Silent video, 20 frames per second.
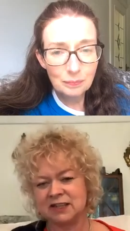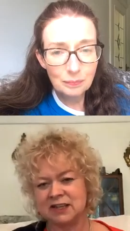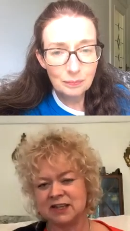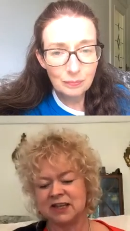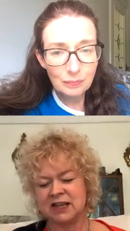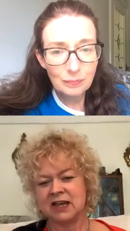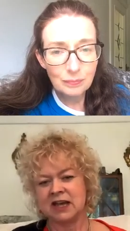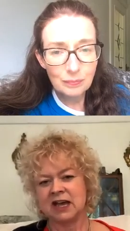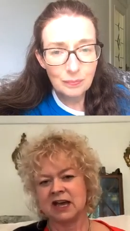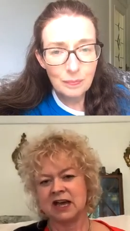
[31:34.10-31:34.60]

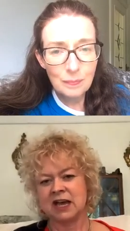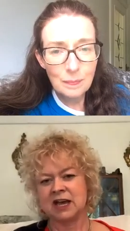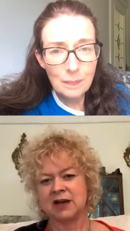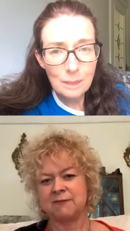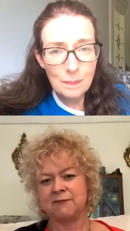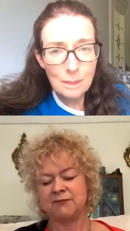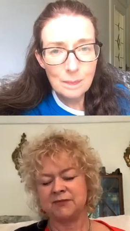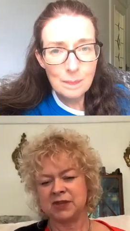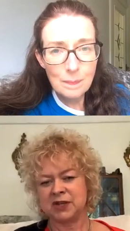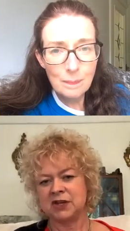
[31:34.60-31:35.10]
Speaker 1: Um,
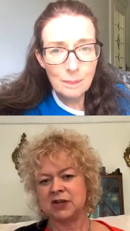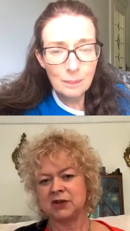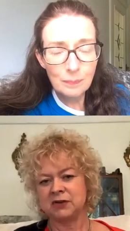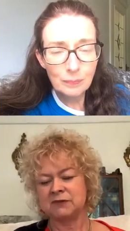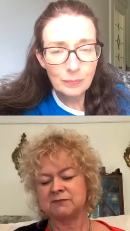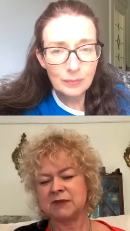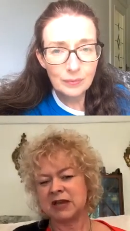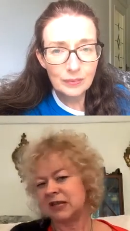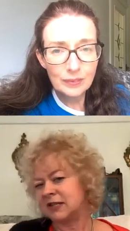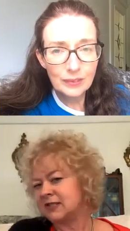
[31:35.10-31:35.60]
you know, it
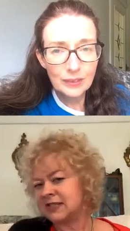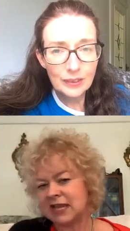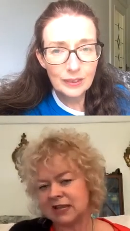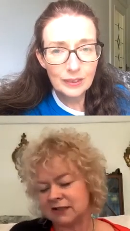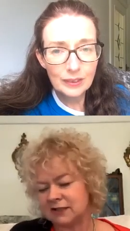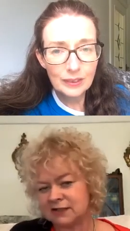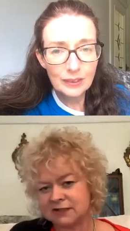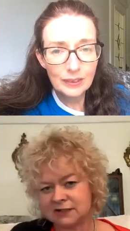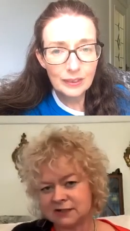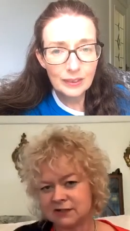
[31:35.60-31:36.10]
makes
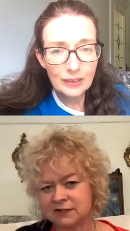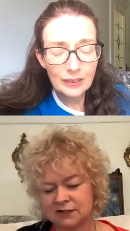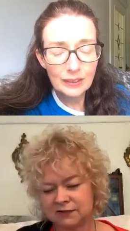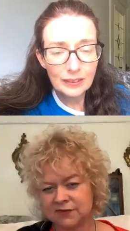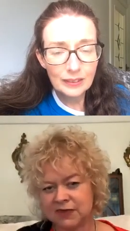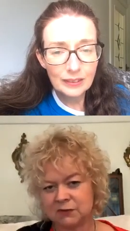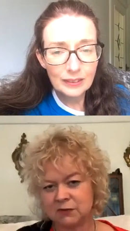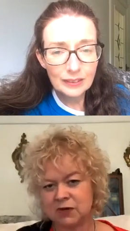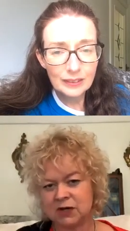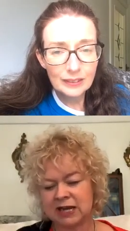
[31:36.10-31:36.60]
sense if they
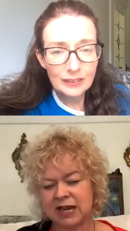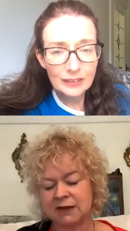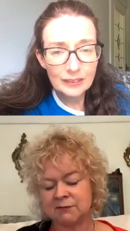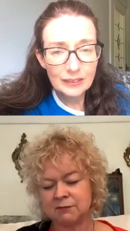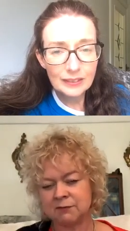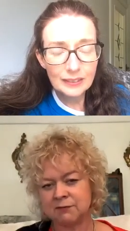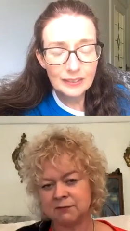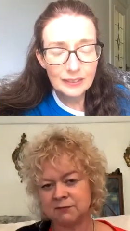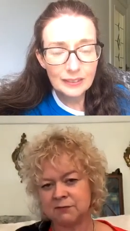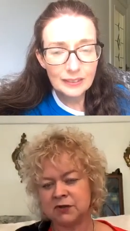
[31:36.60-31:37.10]
want to get
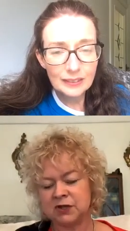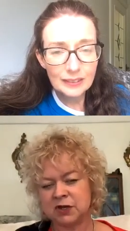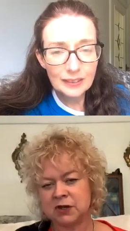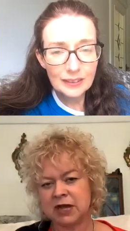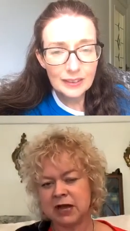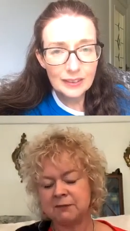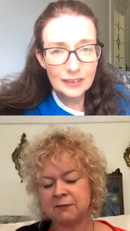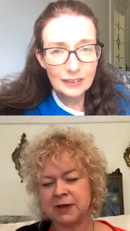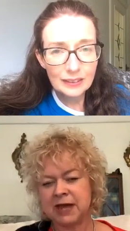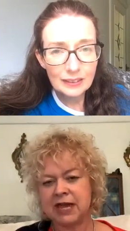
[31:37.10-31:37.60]
you know get
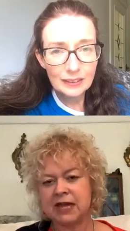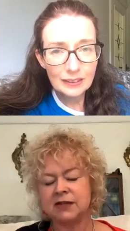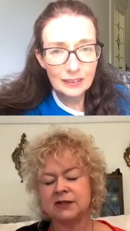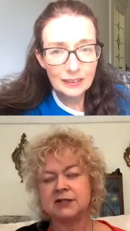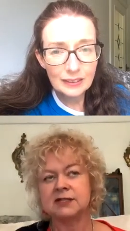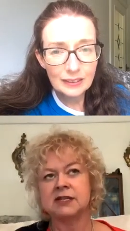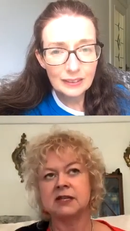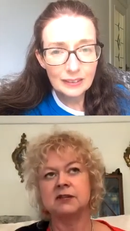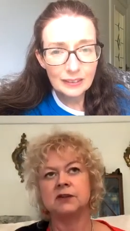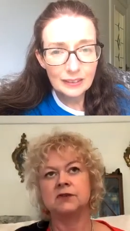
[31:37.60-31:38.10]
paid.
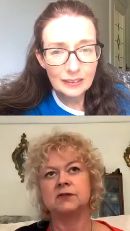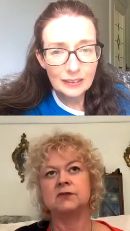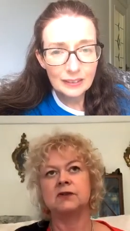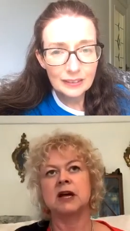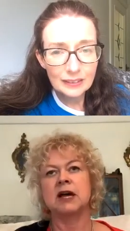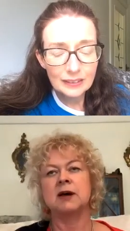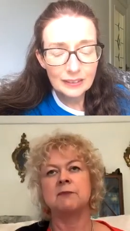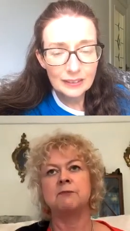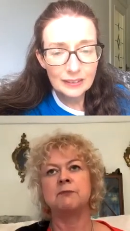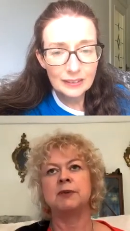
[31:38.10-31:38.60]
So,
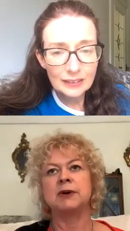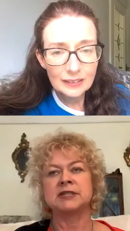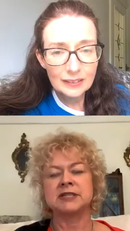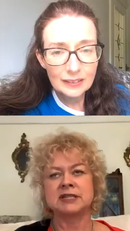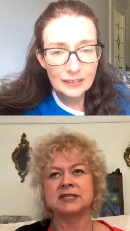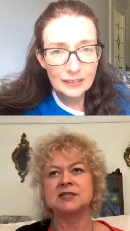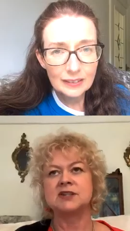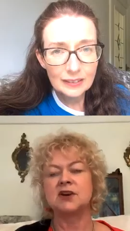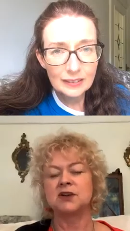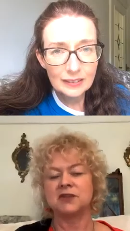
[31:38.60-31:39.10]
um, but it's not the